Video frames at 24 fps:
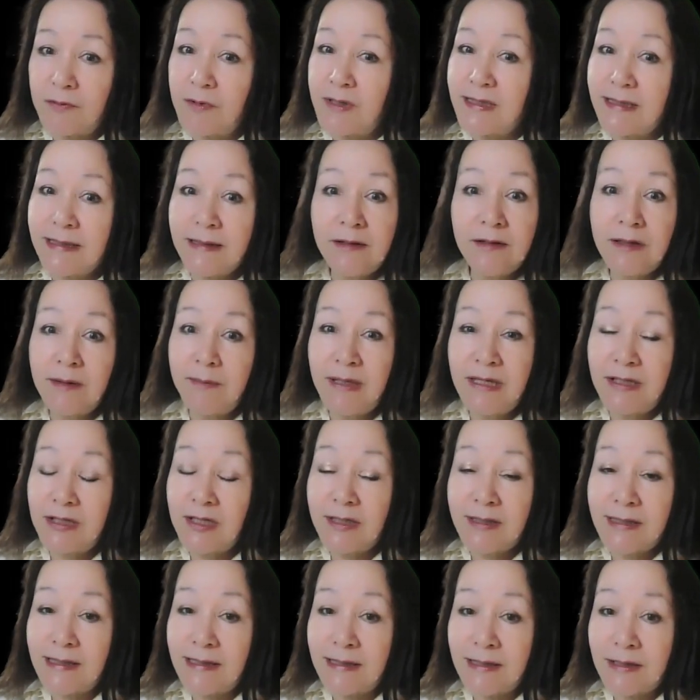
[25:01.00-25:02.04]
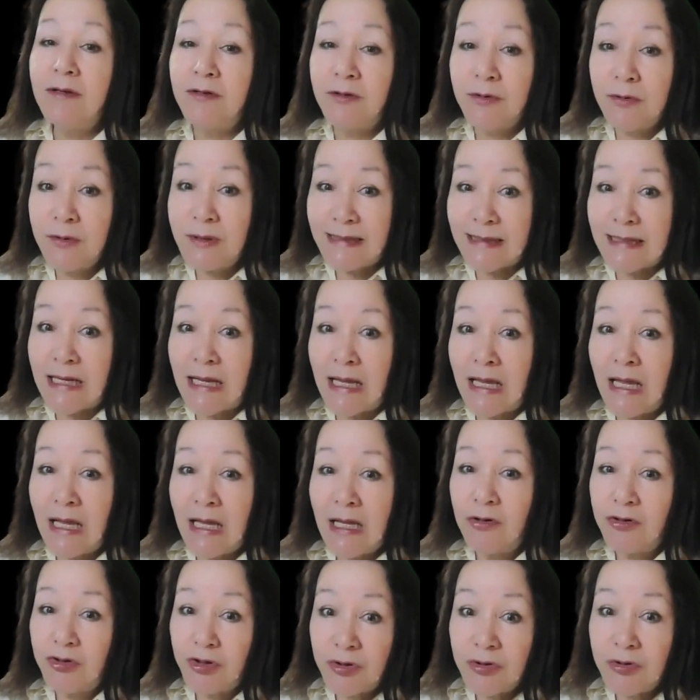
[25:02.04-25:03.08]
wasn't going to be just in Susa
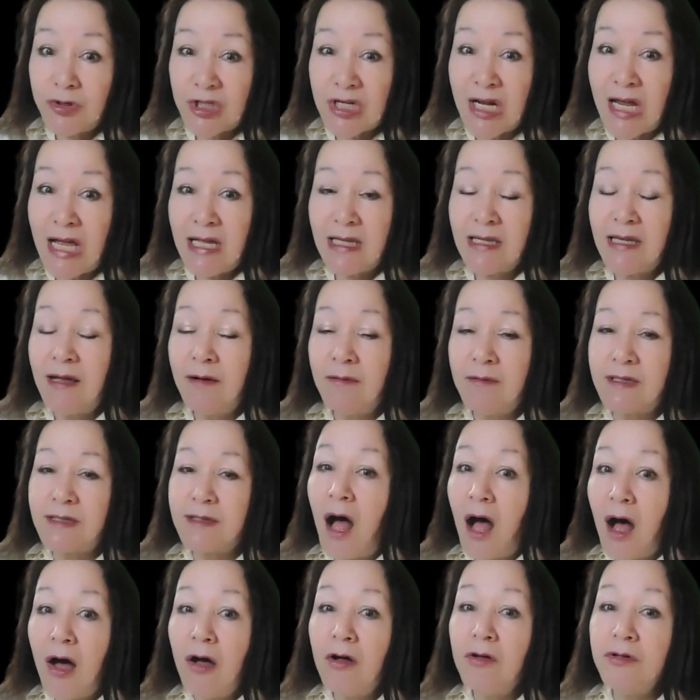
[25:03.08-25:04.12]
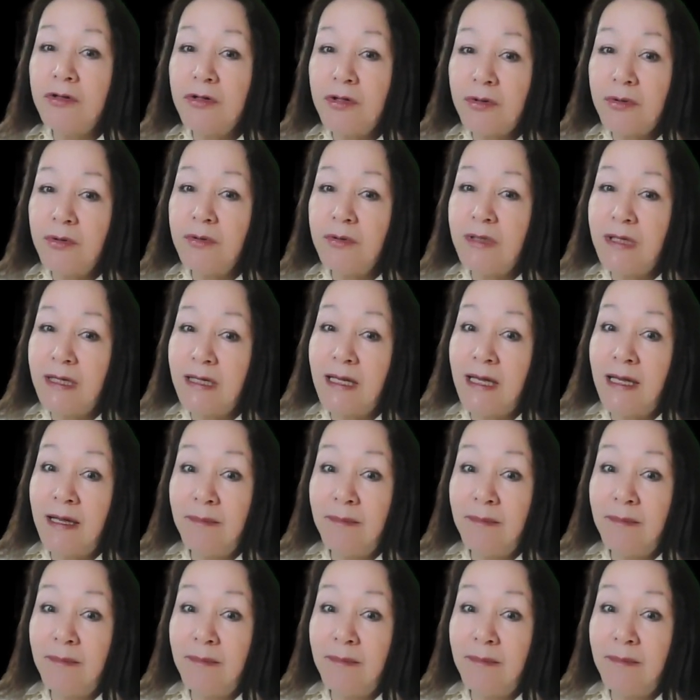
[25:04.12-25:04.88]
or Shushan. It was all through the